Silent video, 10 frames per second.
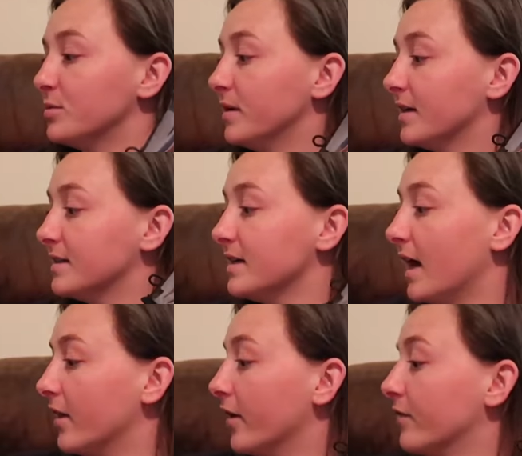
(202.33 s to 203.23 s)
because
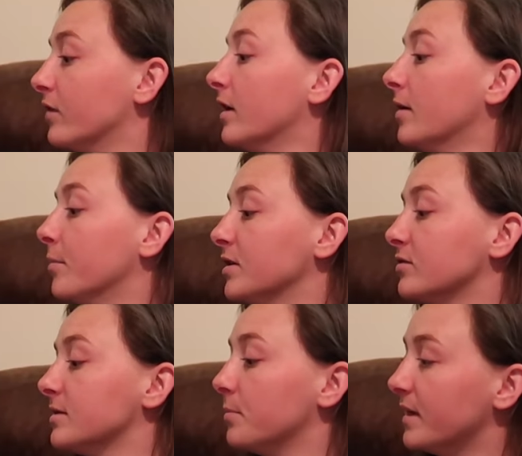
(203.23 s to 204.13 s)
I love
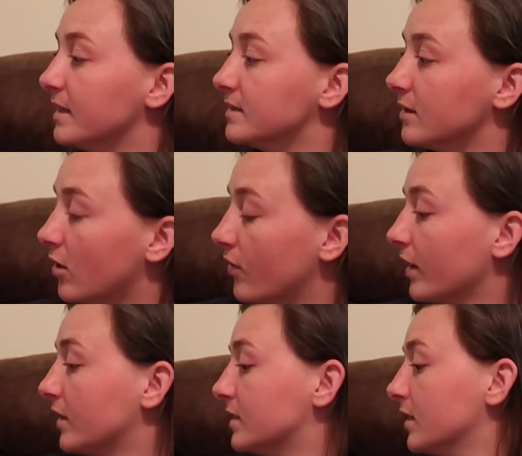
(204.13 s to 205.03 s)
pencils and pens and all
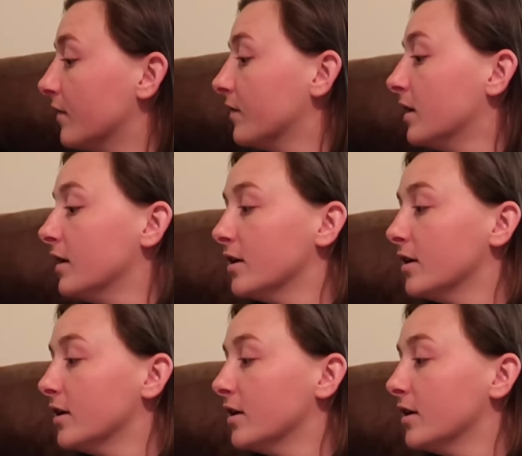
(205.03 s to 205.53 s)
that good stuff.